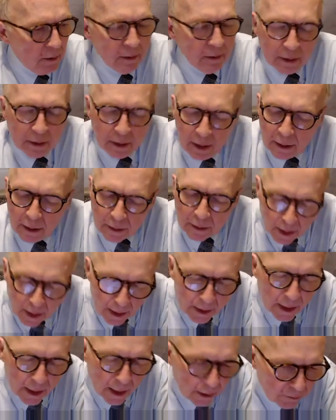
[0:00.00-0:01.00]
I
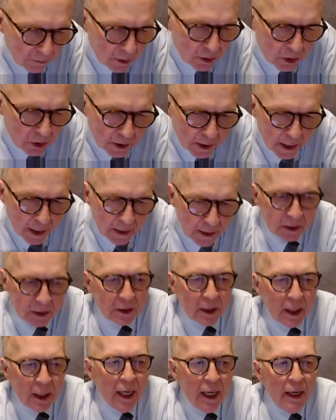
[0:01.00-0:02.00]
kind of understand
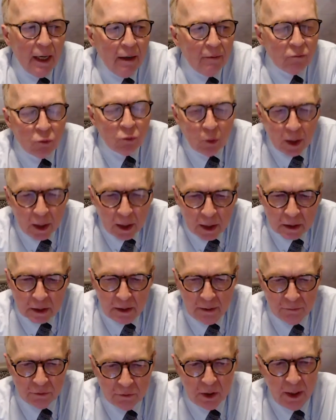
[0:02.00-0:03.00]
this. I have
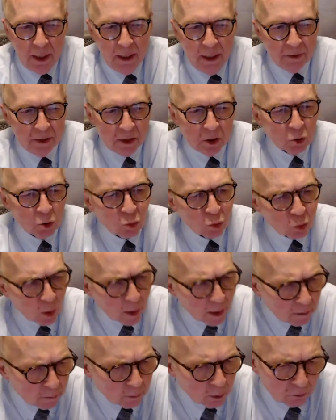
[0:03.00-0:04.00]
relatives that have
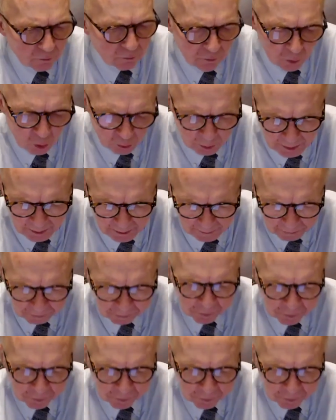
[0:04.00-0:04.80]
incredible phobia.